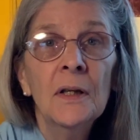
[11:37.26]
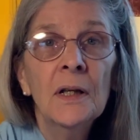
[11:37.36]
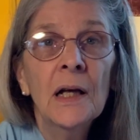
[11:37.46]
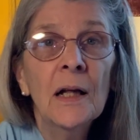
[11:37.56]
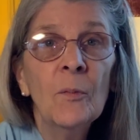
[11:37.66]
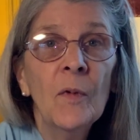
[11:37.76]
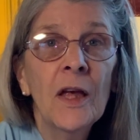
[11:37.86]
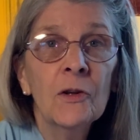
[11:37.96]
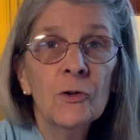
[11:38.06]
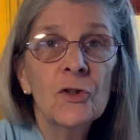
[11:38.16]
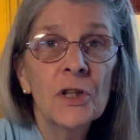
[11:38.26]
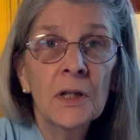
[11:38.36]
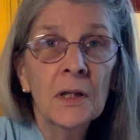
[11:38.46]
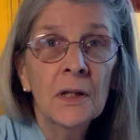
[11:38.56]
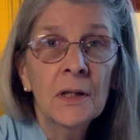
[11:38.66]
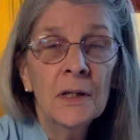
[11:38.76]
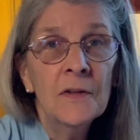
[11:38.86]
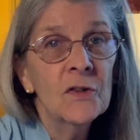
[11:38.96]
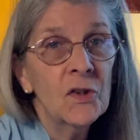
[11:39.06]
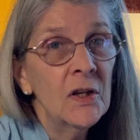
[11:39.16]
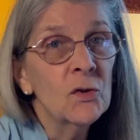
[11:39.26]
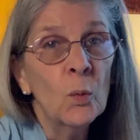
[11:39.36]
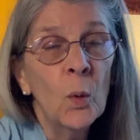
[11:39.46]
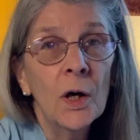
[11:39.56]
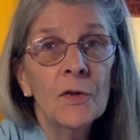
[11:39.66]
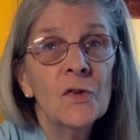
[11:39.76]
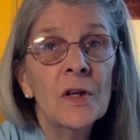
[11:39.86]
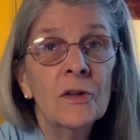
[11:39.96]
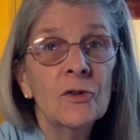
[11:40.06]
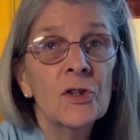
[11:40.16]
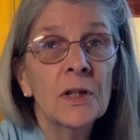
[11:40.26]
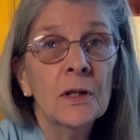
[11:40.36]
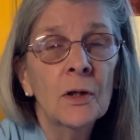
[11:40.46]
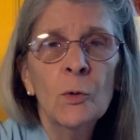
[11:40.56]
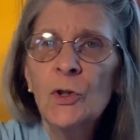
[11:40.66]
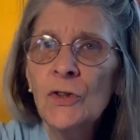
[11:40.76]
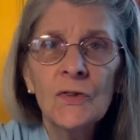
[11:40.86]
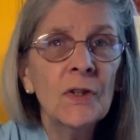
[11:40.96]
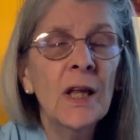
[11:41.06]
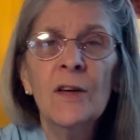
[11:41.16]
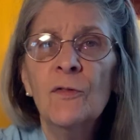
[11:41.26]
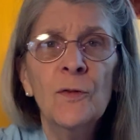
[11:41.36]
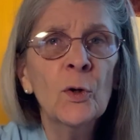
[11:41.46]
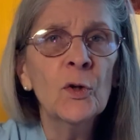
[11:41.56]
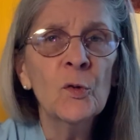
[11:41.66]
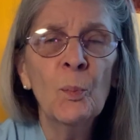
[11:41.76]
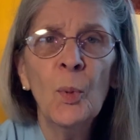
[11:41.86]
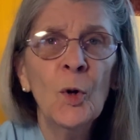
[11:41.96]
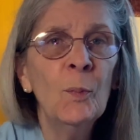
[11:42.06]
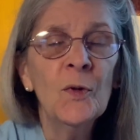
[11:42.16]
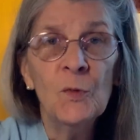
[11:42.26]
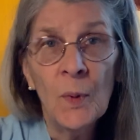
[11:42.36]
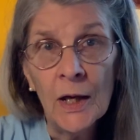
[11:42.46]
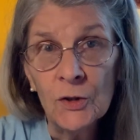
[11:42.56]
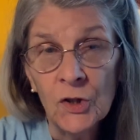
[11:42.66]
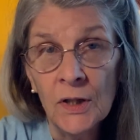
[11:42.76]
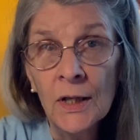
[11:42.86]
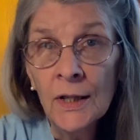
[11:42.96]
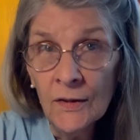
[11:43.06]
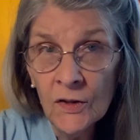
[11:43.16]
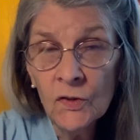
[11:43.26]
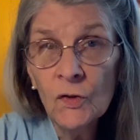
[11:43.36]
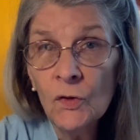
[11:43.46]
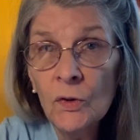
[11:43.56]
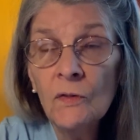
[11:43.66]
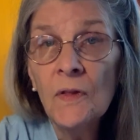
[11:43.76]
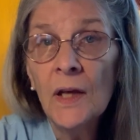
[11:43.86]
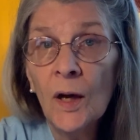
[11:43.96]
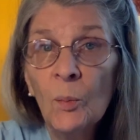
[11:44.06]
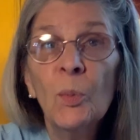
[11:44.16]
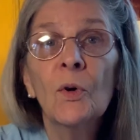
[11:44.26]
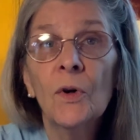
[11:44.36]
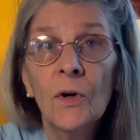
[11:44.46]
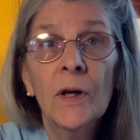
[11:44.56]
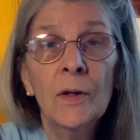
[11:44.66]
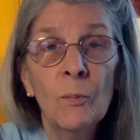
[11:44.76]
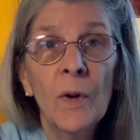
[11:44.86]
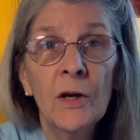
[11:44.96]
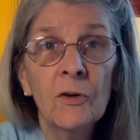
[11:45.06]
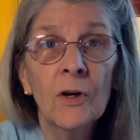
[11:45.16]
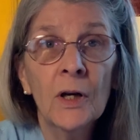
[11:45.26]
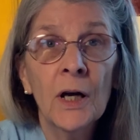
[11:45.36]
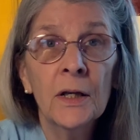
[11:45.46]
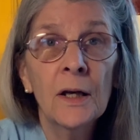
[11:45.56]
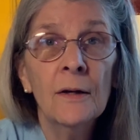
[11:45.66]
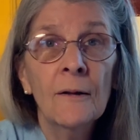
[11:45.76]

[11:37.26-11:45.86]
energy. In this case, Wands energy, which is life force, purpose, passion. This is sort of the emperor in minor arcana.